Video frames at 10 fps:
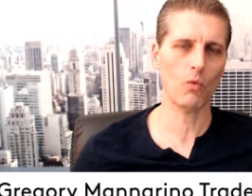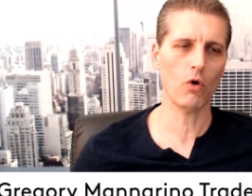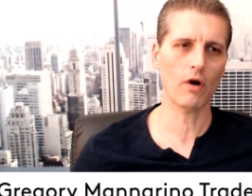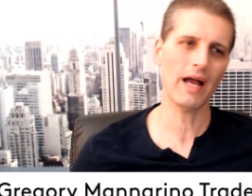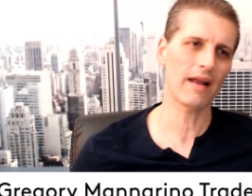
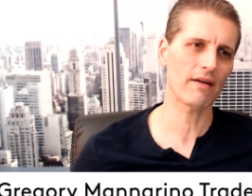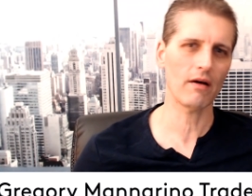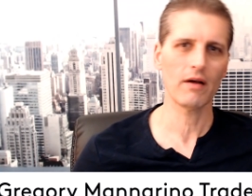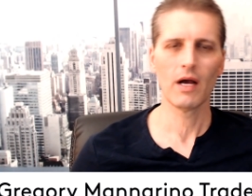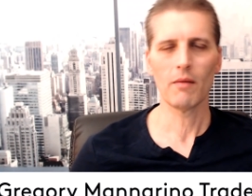I don't know.
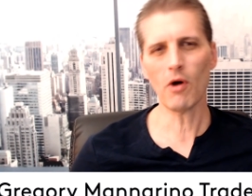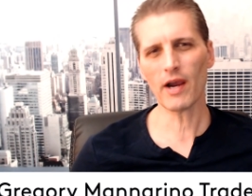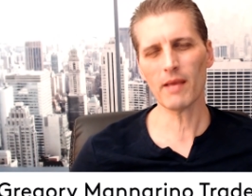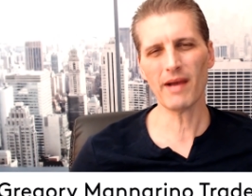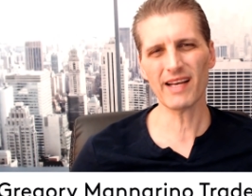Market
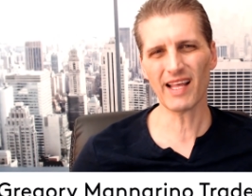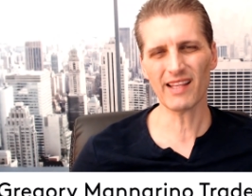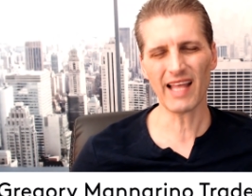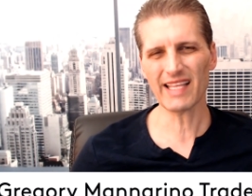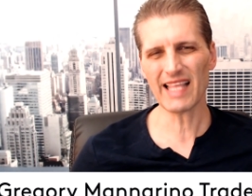might not
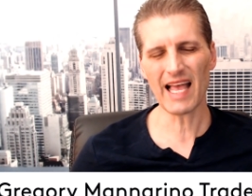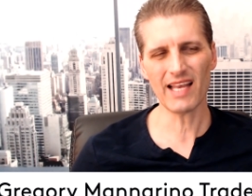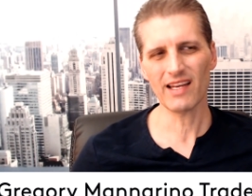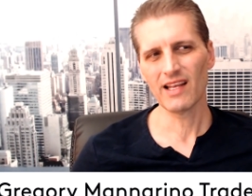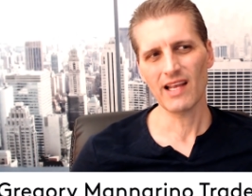like that,
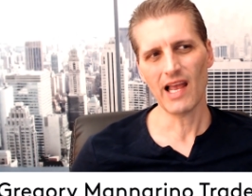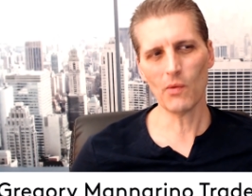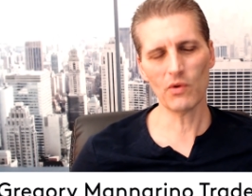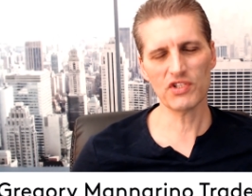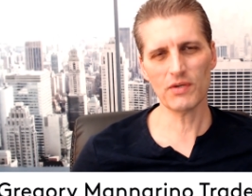and we'll
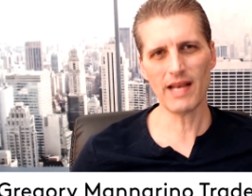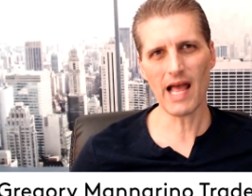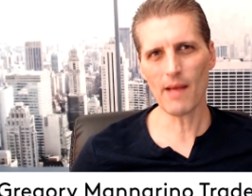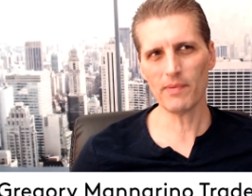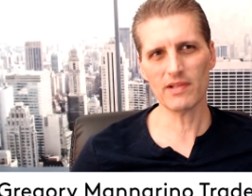see what
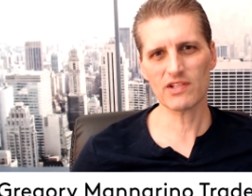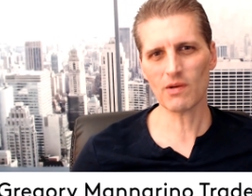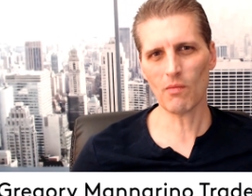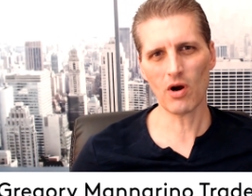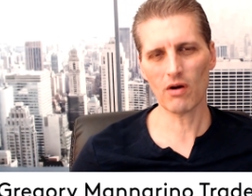happens
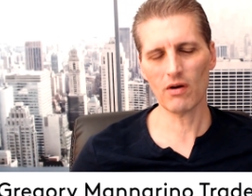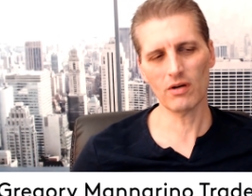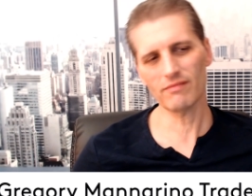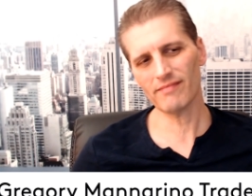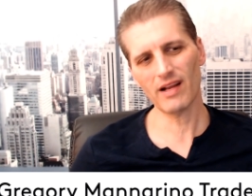tomorrow.
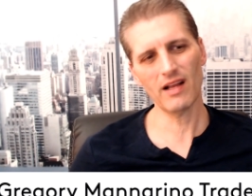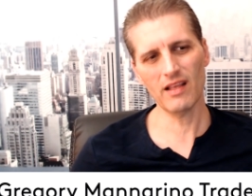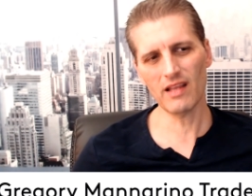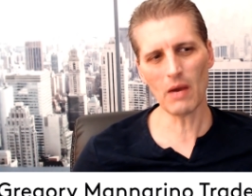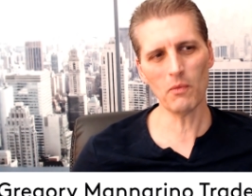I
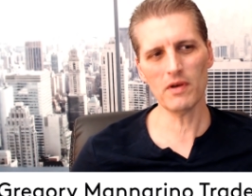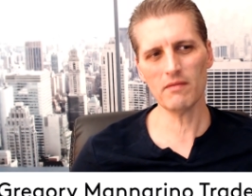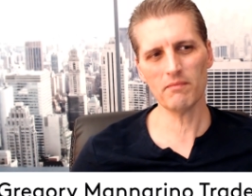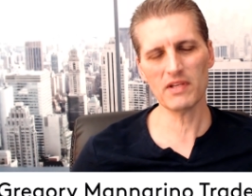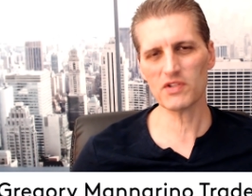wouldn't be
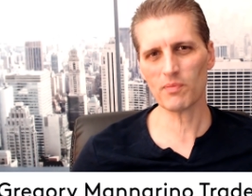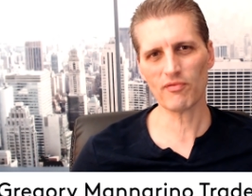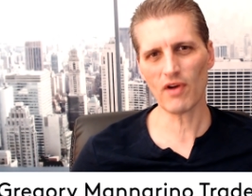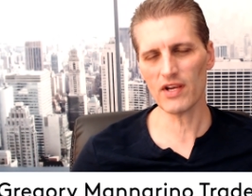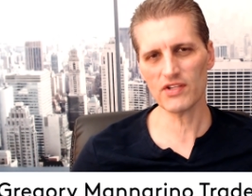
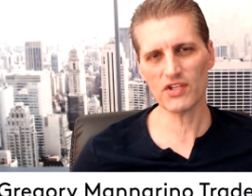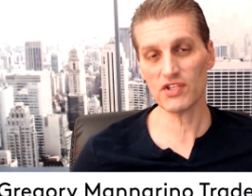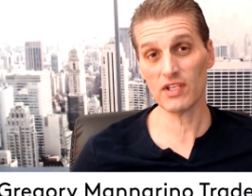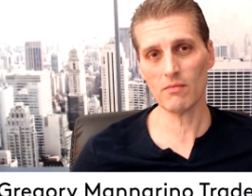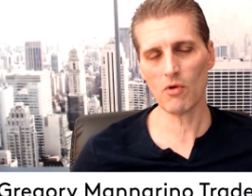surprised to see the
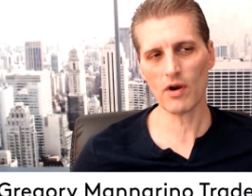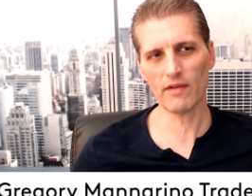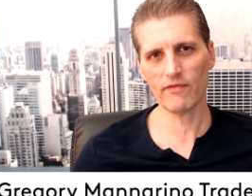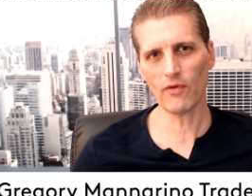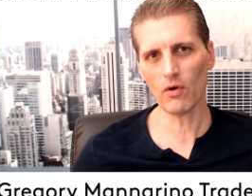market
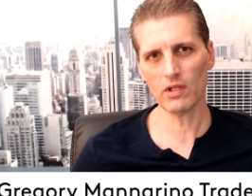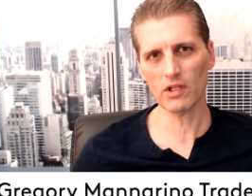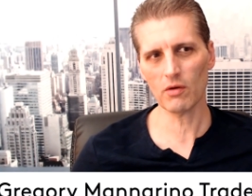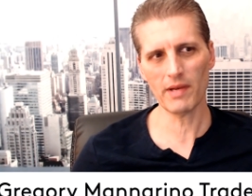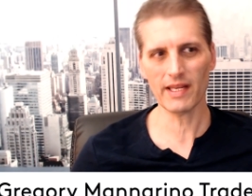fall a little
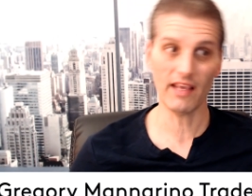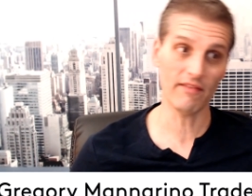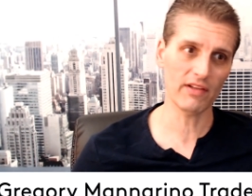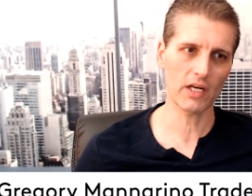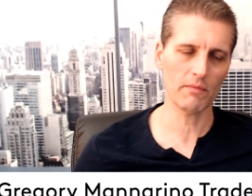bit, give a
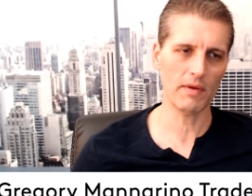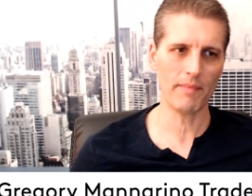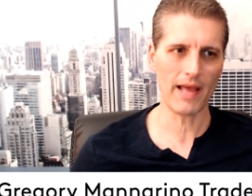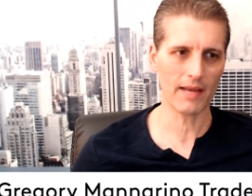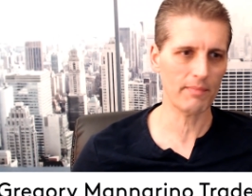little bit
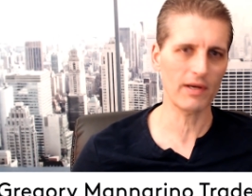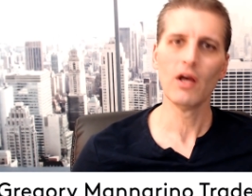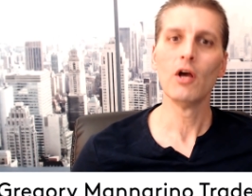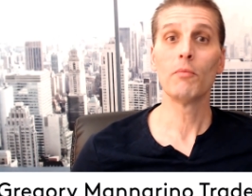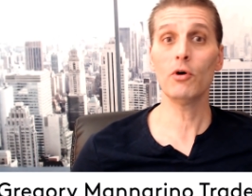back, but
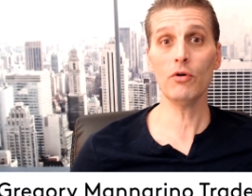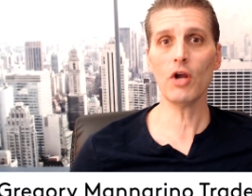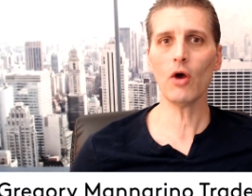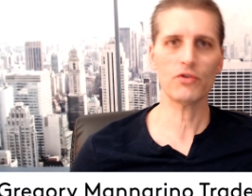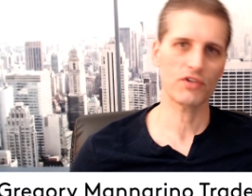but who knows?